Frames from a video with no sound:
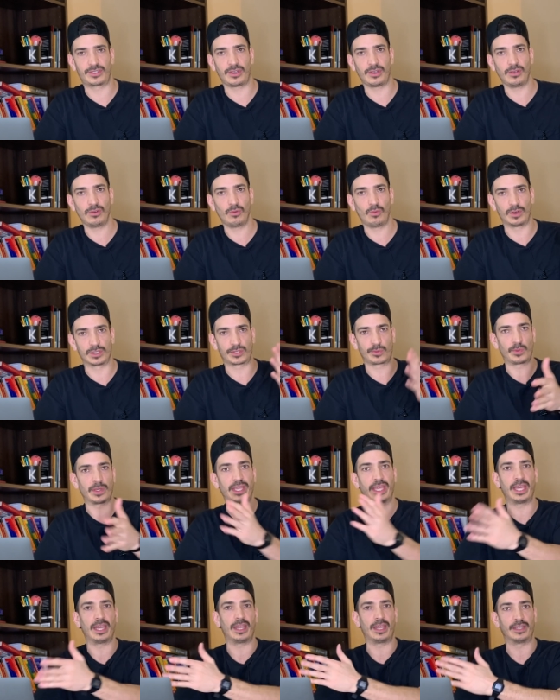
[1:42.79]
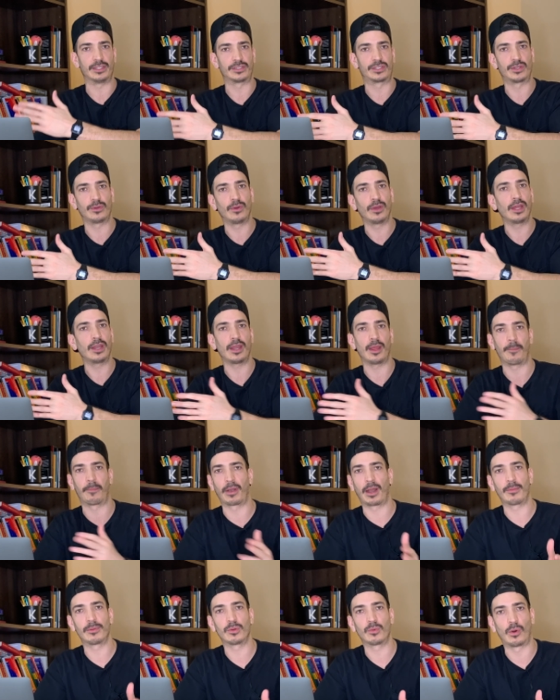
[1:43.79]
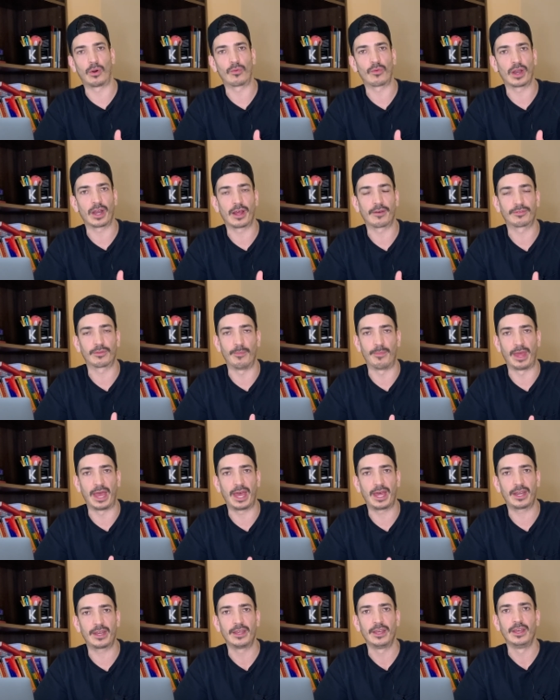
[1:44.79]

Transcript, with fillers: you once we get into it. It probably won't right off the bat,